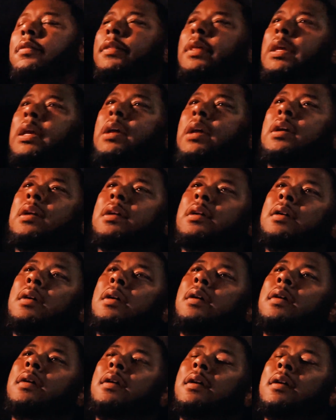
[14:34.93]

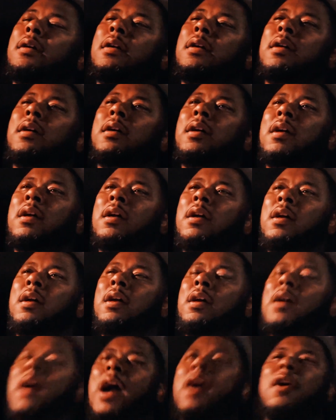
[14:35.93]
Then,
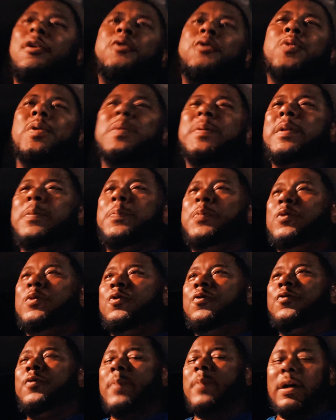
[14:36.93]
I go swim in the
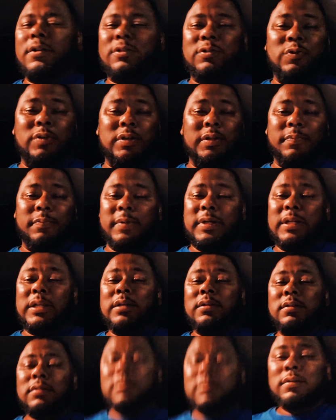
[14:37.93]
pool for about 20
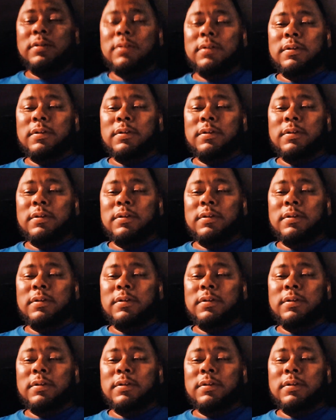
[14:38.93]
minutes.